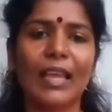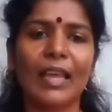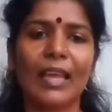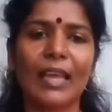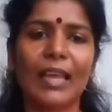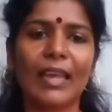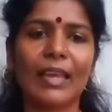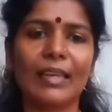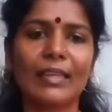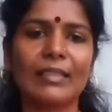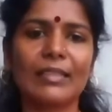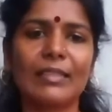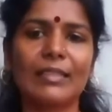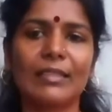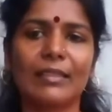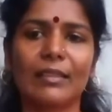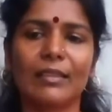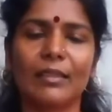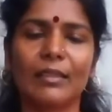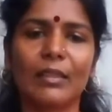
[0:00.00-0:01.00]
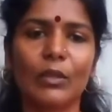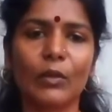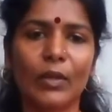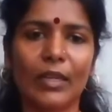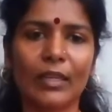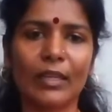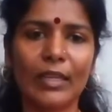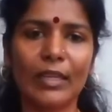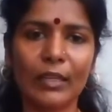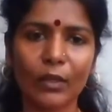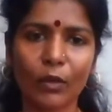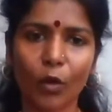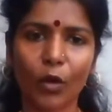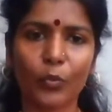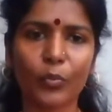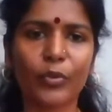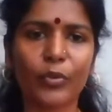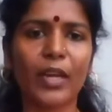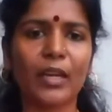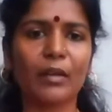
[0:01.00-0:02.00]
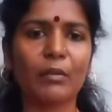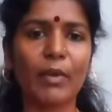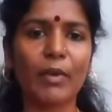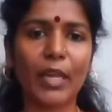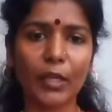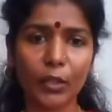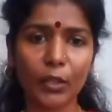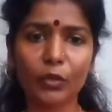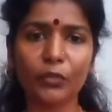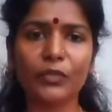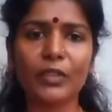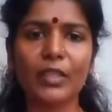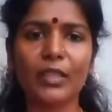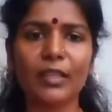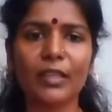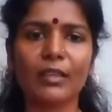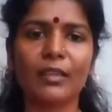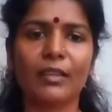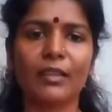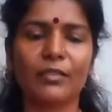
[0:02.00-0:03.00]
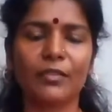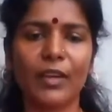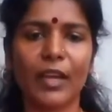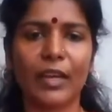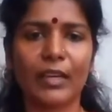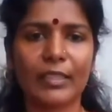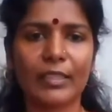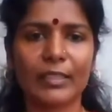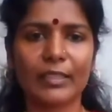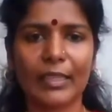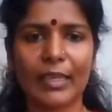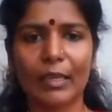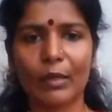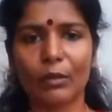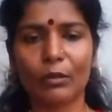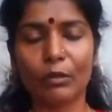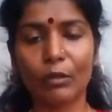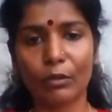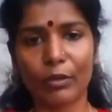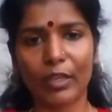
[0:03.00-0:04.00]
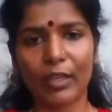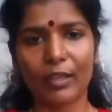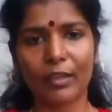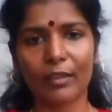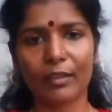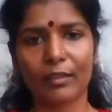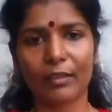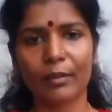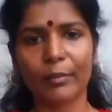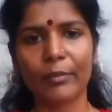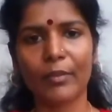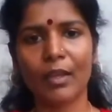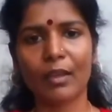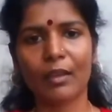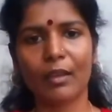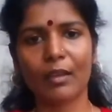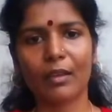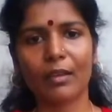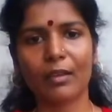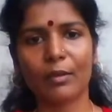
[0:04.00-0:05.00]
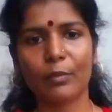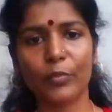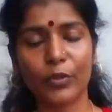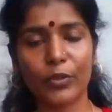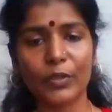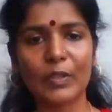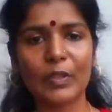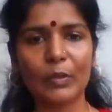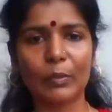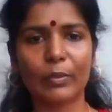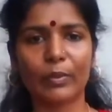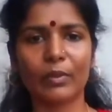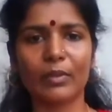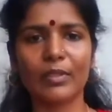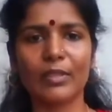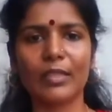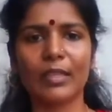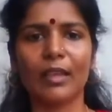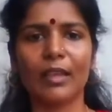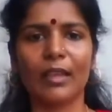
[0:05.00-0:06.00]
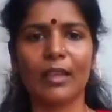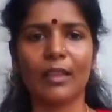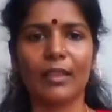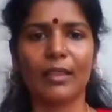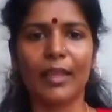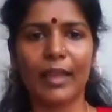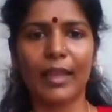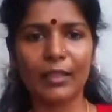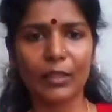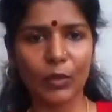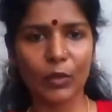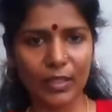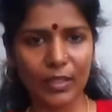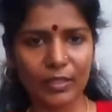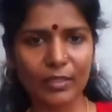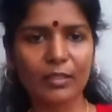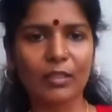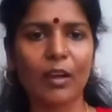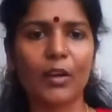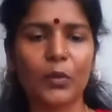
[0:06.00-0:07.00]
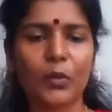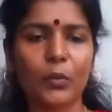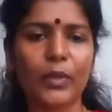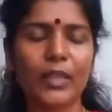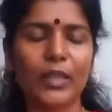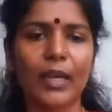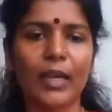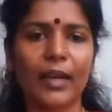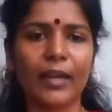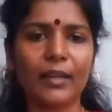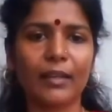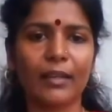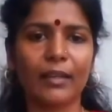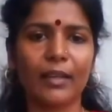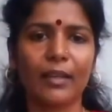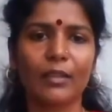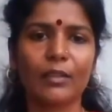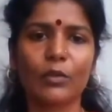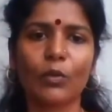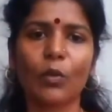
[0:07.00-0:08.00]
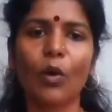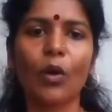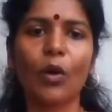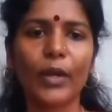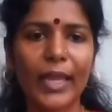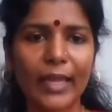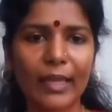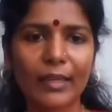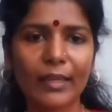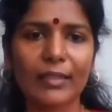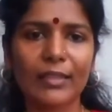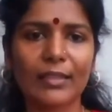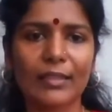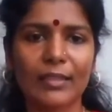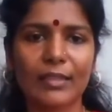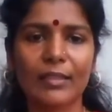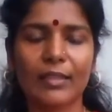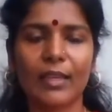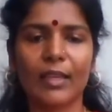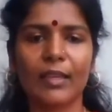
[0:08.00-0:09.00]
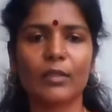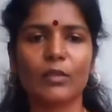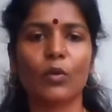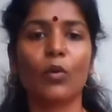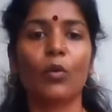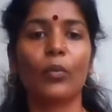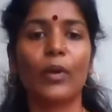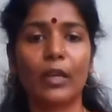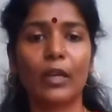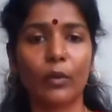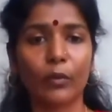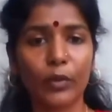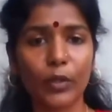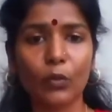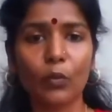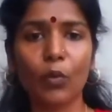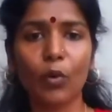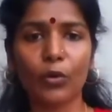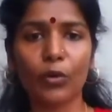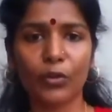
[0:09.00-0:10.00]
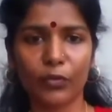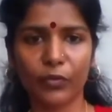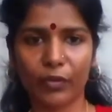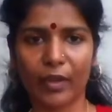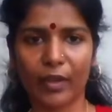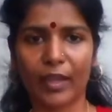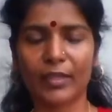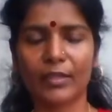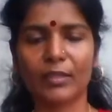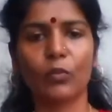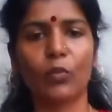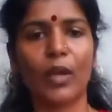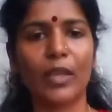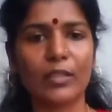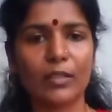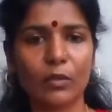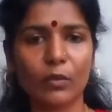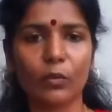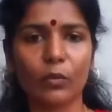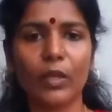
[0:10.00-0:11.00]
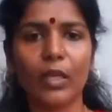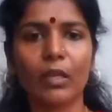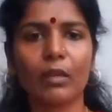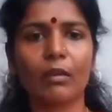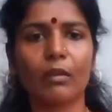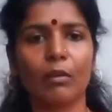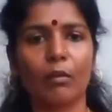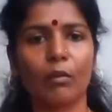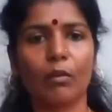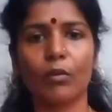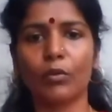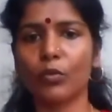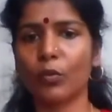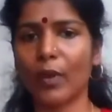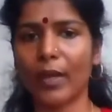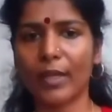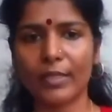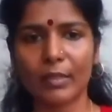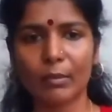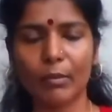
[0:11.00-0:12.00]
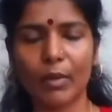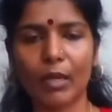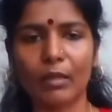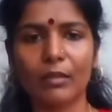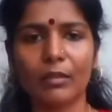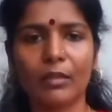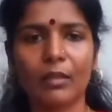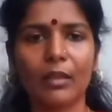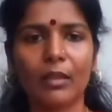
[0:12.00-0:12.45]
and you can incorporate many of the fireless cooking principles. Then you can start with that. So on Ekadasi days, or whenever you want to fast, once a week or twice a month,